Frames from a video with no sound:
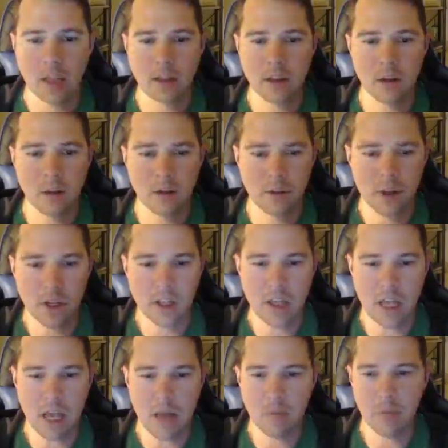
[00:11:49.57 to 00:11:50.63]
you know, the
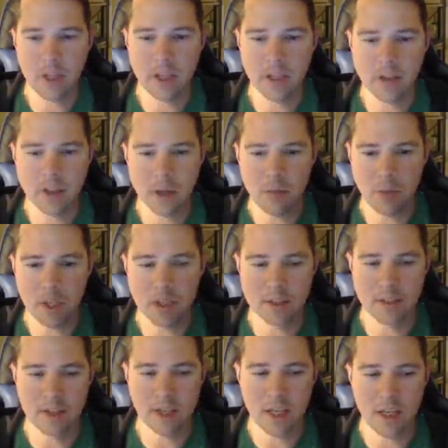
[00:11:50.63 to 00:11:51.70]
gameplay is gonna be the
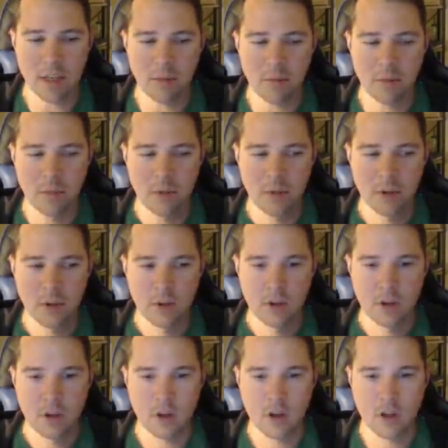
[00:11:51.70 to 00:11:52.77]
same.
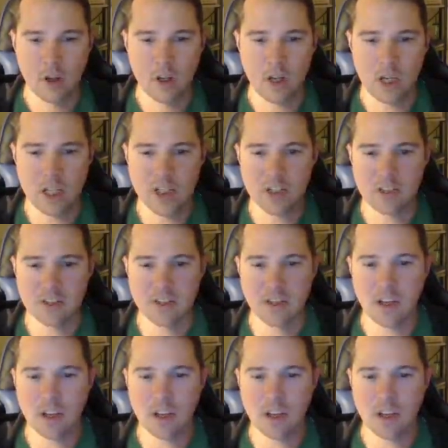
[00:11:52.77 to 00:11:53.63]
It just like,